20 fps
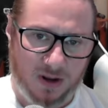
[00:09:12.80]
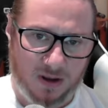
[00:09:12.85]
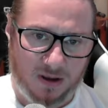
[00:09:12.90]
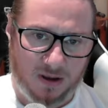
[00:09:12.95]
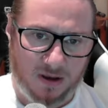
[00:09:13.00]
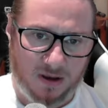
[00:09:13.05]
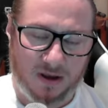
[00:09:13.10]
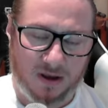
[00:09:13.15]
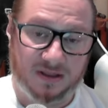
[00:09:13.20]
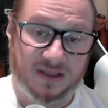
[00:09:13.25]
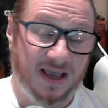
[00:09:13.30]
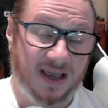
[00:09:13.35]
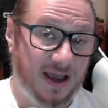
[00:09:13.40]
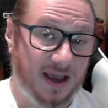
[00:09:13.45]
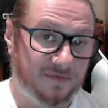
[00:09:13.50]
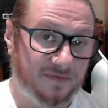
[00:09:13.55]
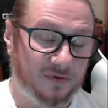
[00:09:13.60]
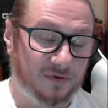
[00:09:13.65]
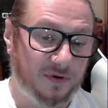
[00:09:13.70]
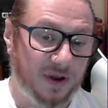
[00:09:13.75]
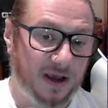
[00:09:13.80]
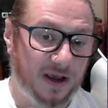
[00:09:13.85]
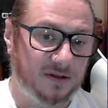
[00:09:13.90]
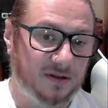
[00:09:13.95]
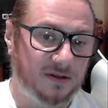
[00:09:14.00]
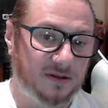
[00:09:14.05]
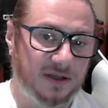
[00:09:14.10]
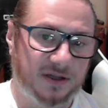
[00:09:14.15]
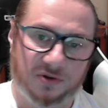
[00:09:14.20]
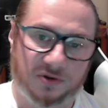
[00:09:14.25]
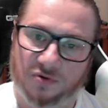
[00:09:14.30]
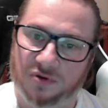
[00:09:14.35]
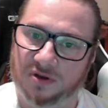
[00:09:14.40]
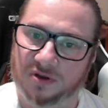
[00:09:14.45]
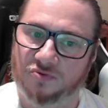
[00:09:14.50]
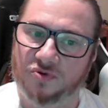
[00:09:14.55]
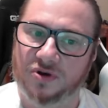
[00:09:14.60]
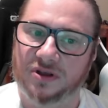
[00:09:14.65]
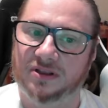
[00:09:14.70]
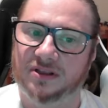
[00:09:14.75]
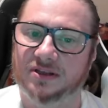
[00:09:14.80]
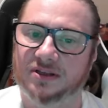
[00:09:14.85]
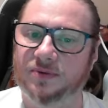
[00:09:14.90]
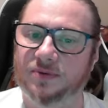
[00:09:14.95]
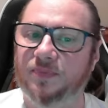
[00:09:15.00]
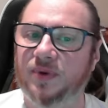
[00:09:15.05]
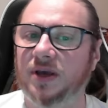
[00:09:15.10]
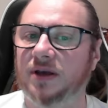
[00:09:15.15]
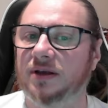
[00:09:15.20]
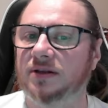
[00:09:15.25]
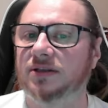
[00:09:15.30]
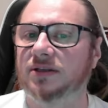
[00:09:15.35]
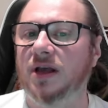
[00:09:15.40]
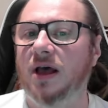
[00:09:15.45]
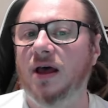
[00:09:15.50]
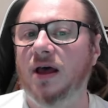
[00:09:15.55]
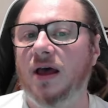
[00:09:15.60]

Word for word: uh, they have to react to this or the queen disappears.